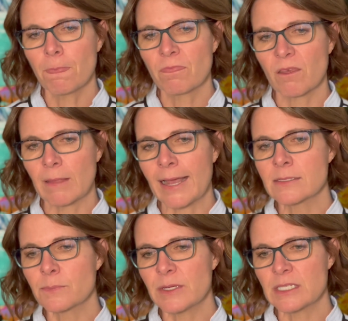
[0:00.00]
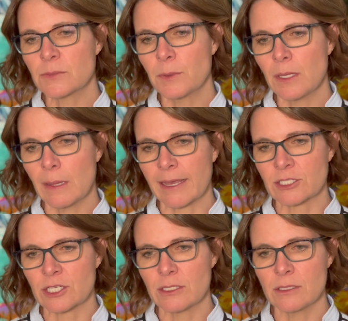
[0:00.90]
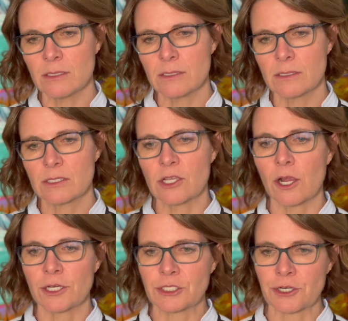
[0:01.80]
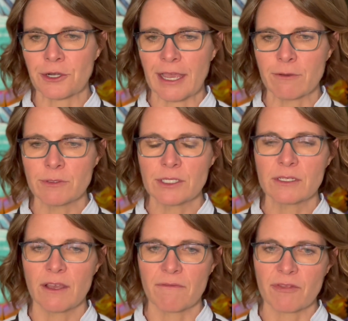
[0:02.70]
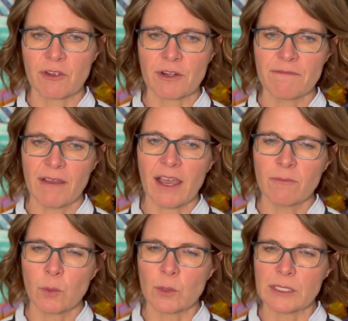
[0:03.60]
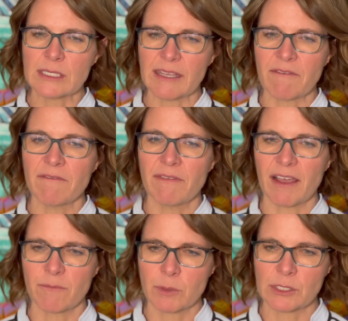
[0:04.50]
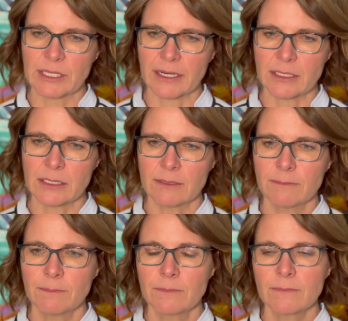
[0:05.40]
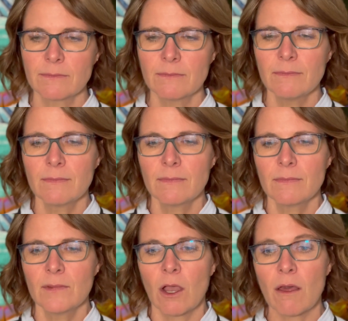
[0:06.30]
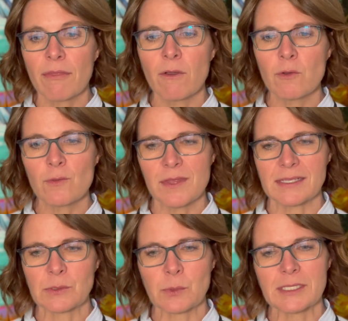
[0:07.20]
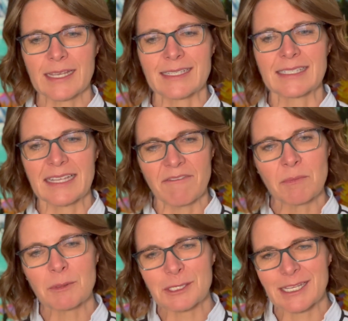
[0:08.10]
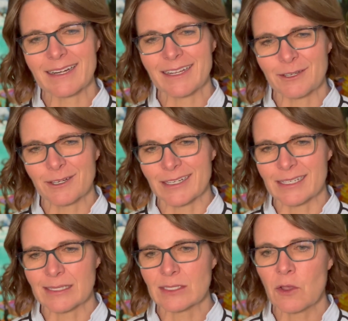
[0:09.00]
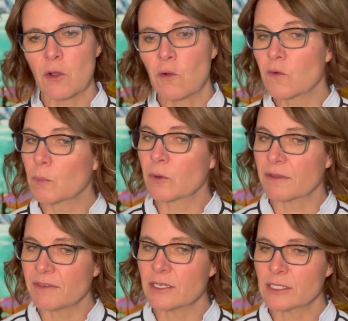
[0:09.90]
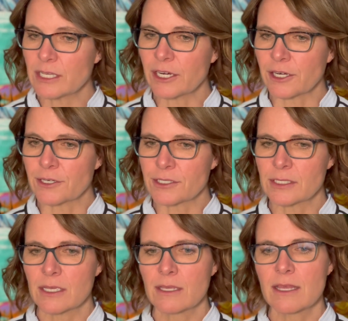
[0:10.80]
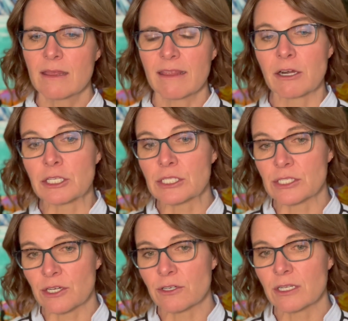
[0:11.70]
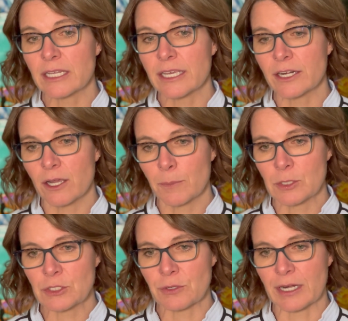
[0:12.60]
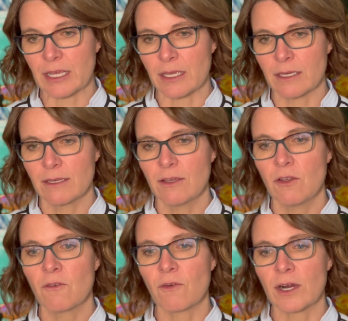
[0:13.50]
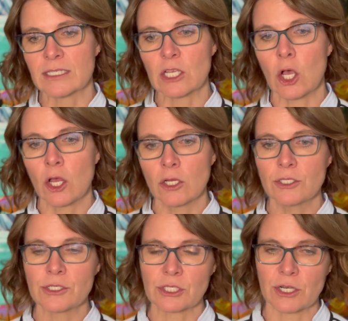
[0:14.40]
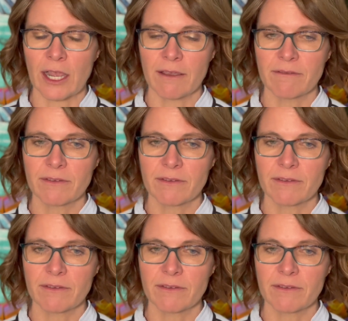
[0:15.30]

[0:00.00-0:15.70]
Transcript: The last municipal election saw a turnout of 35.75%. Although this was a 7% increase over previous years, there is certainly an opportunity for us all to strive